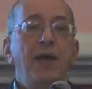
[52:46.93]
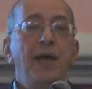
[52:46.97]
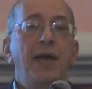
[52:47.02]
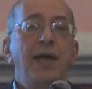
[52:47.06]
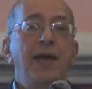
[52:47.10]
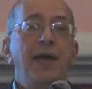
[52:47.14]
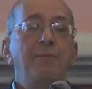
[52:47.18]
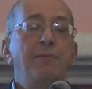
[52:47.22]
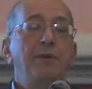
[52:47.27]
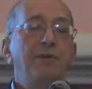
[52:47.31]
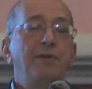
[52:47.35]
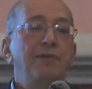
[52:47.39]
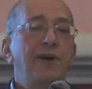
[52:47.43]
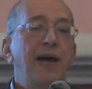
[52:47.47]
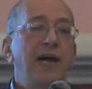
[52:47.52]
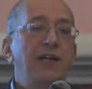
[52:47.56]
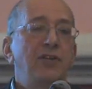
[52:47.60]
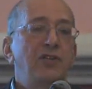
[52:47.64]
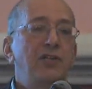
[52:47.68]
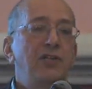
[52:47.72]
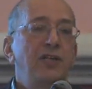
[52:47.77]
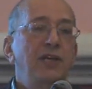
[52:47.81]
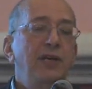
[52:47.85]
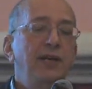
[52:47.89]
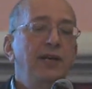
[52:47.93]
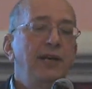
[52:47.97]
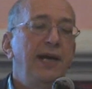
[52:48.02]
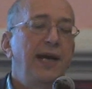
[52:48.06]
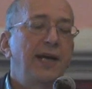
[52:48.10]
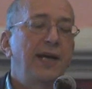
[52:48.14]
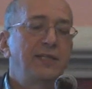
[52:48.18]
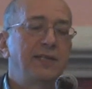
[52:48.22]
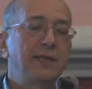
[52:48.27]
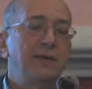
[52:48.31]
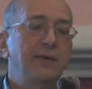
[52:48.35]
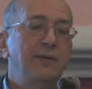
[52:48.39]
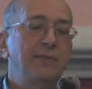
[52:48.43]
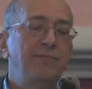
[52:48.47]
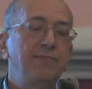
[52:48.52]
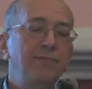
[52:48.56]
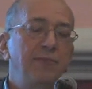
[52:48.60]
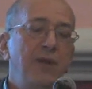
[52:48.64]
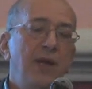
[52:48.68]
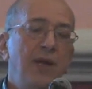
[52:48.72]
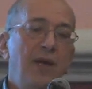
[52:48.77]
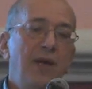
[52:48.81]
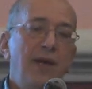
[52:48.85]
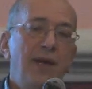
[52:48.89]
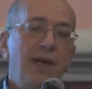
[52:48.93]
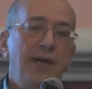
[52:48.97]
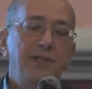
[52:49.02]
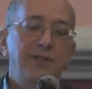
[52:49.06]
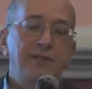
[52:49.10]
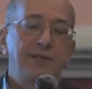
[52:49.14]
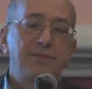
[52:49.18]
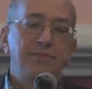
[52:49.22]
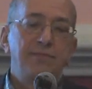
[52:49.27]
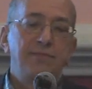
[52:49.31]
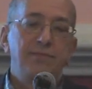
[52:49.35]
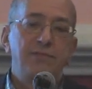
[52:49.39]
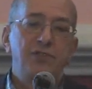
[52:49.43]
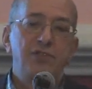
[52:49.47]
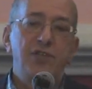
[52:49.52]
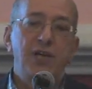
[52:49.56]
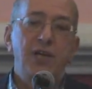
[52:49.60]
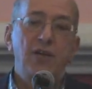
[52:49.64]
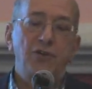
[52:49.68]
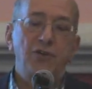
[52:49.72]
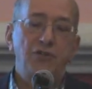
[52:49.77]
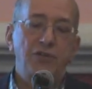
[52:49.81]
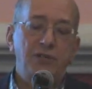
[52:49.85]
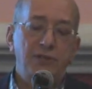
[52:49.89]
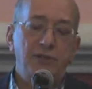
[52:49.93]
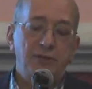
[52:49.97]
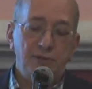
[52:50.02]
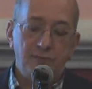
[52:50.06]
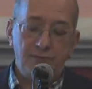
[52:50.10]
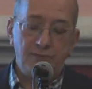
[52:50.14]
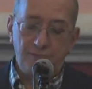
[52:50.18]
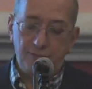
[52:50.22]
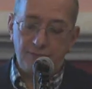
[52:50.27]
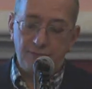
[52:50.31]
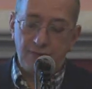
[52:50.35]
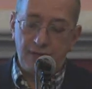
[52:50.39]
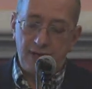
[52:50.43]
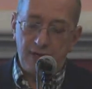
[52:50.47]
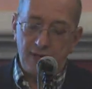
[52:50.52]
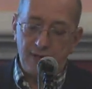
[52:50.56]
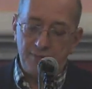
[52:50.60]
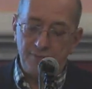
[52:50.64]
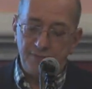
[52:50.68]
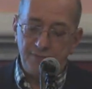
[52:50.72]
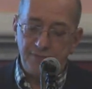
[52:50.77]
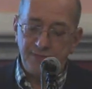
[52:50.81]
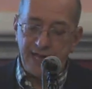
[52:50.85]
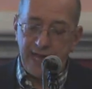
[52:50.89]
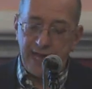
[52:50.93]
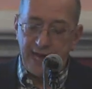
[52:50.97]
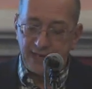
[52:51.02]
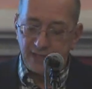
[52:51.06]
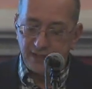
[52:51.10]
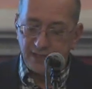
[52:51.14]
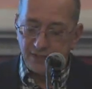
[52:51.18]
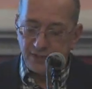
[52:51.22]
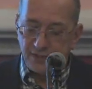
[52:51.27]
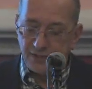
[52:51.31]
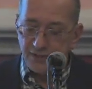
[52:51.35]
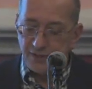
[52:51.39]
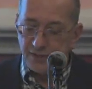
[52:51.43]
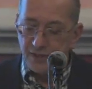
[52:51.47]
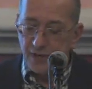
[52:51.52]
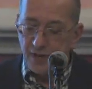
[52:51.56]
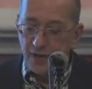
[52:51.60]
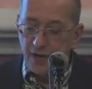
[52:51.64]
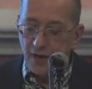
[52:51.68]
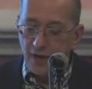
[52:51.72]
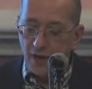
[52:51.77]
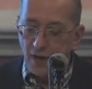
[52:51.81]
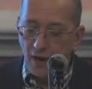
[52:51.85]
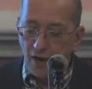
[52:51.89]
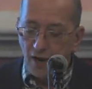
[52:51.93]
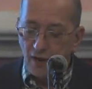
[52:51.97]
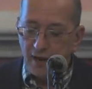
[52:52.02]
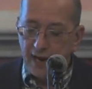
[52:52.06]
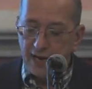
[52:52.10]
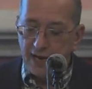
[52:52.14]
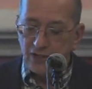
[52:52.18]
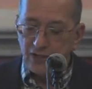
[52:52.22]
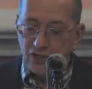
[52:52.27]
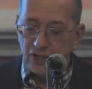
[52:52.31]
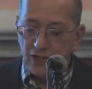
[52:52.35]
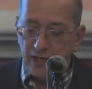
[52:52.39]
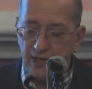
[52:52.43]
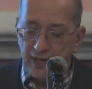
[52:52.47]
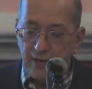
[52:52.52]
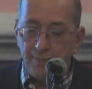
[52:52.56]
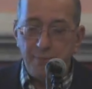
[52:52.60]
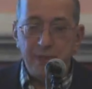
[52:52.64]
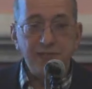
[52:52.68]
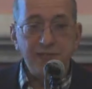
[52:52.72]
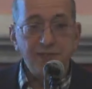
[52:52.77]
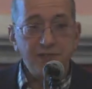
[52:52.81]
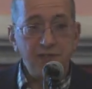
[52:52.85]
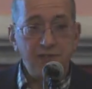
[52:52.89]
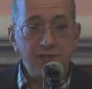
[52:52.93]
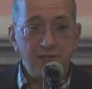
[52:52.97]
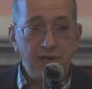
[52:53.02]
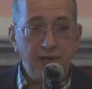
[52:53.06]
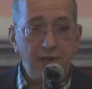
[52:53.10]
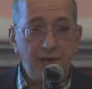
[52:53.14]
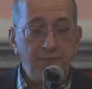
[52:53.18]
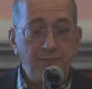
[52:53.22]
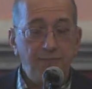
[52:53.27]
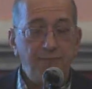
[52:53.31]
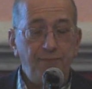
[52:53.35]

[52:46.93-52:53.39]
him of actually, he has a, his geological um, texts are actually epistolary.